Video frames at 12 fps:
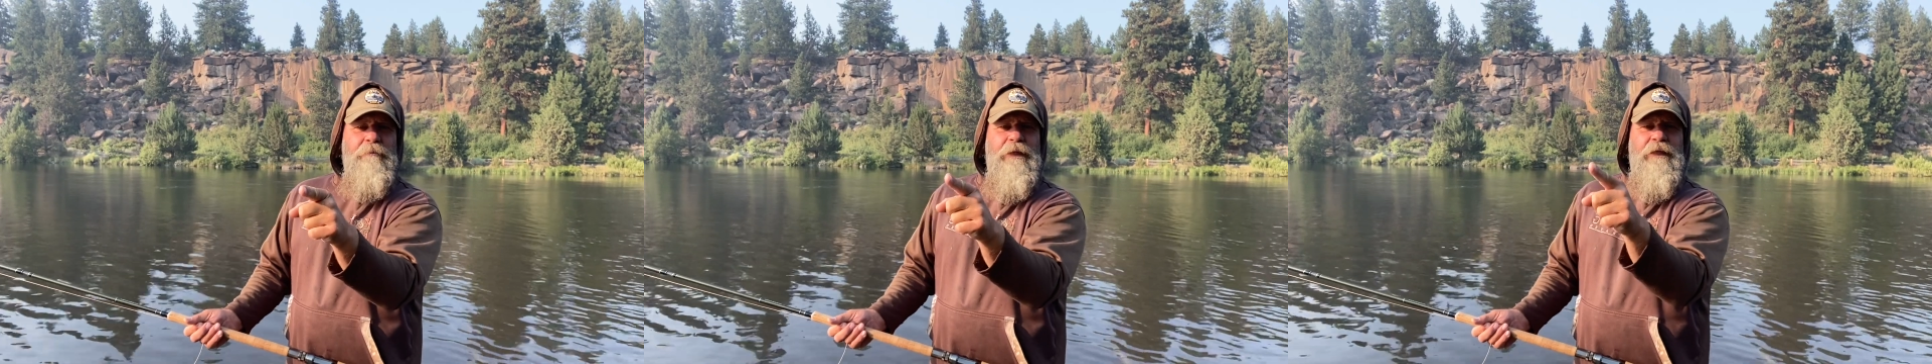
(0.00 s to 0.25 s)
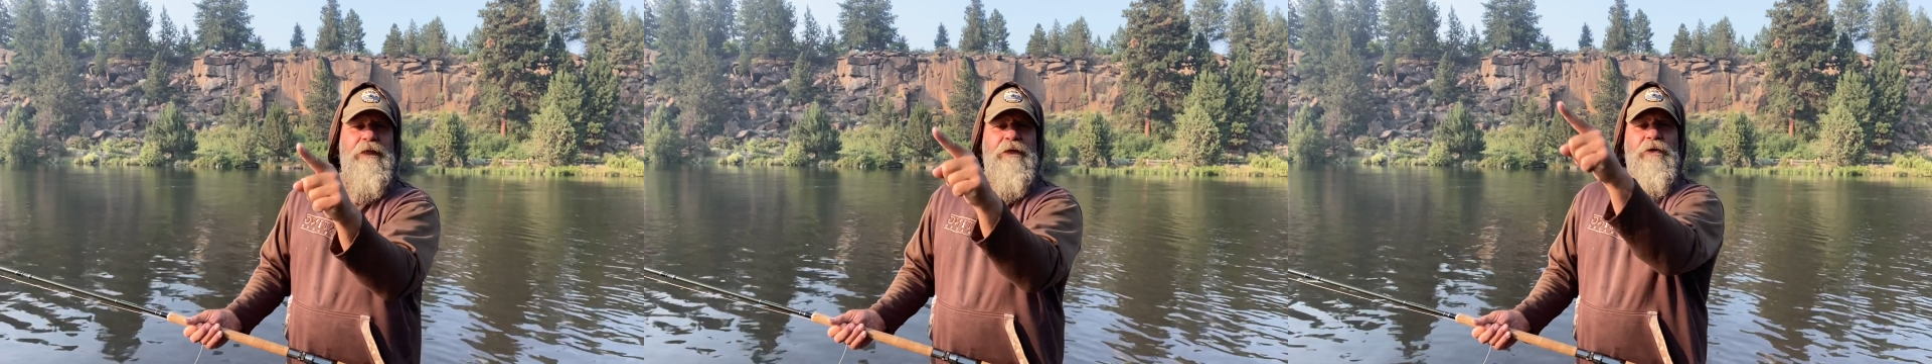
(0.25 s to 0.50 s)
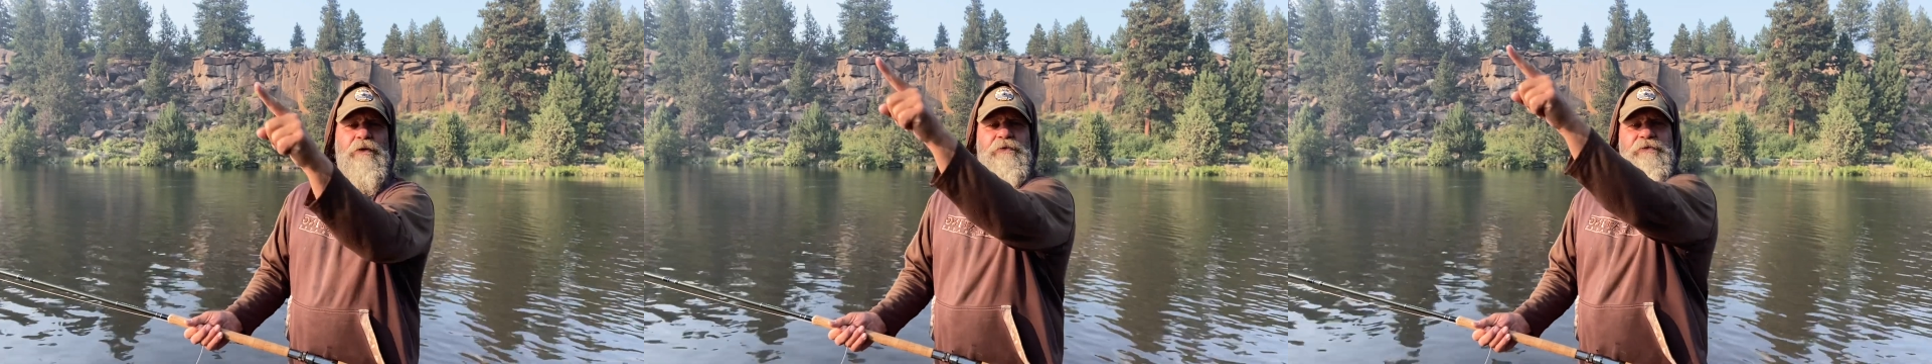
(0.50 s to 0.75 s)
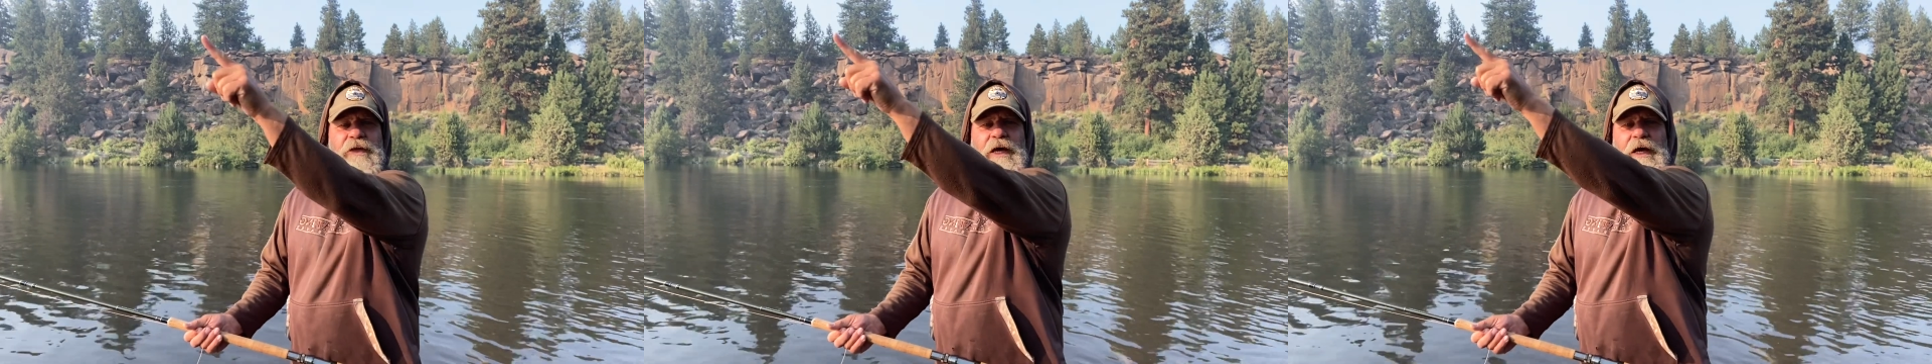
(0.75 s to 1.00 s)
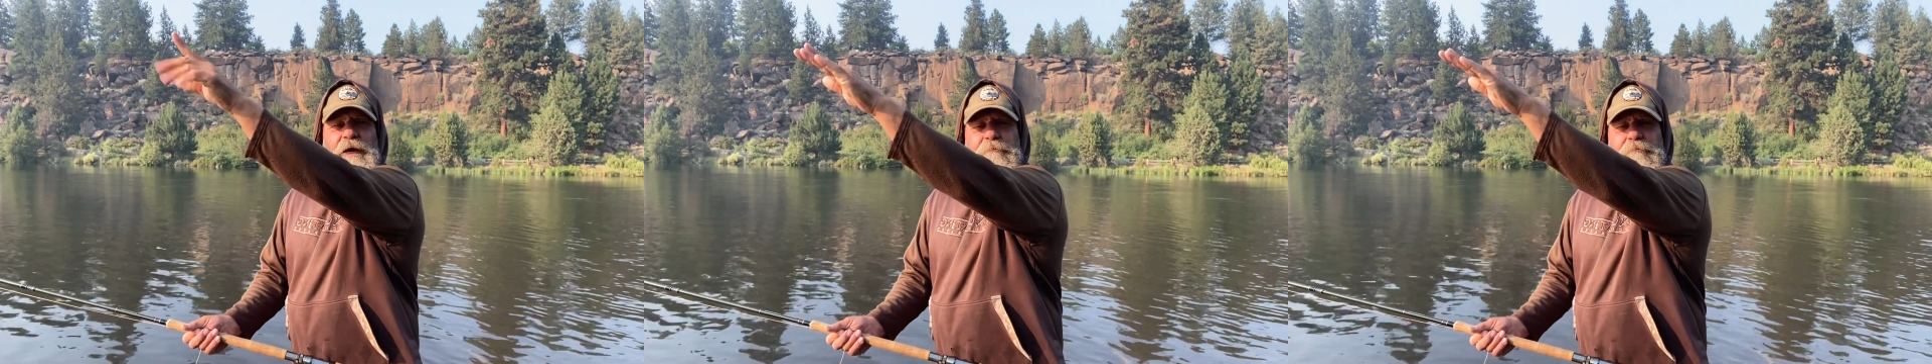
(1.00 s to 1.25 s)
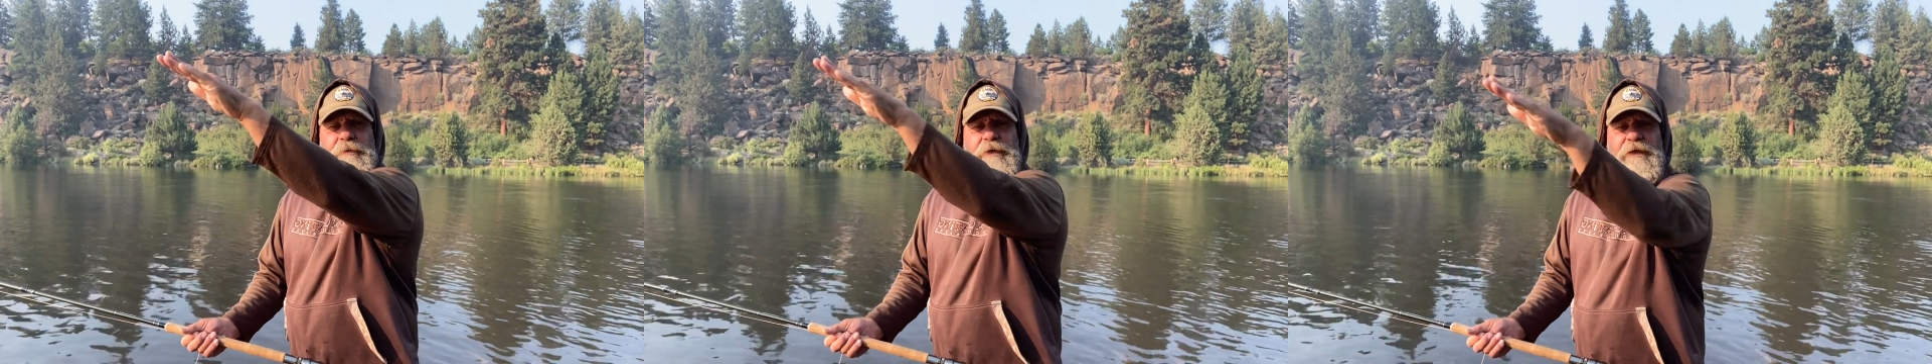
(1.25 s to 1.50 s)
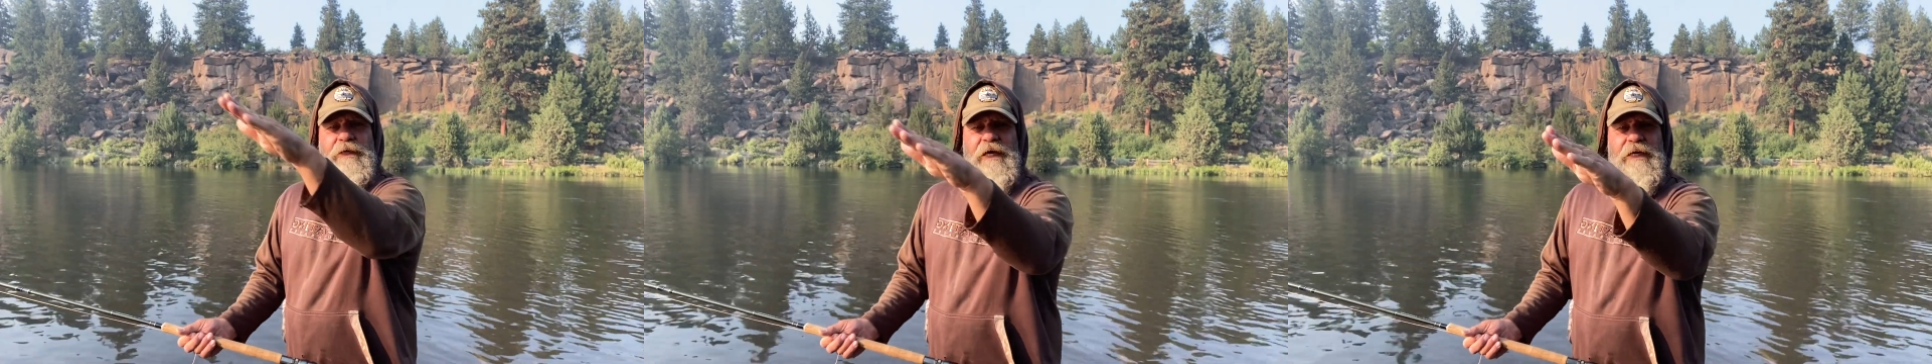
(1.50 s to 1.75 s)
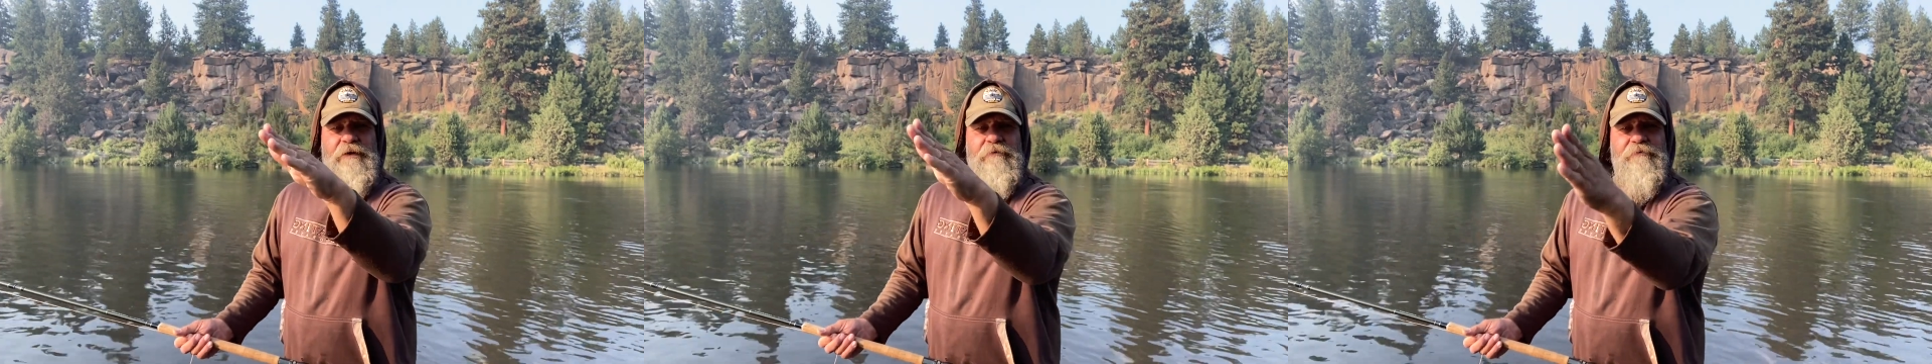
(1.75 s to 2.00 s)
and then goes up kind of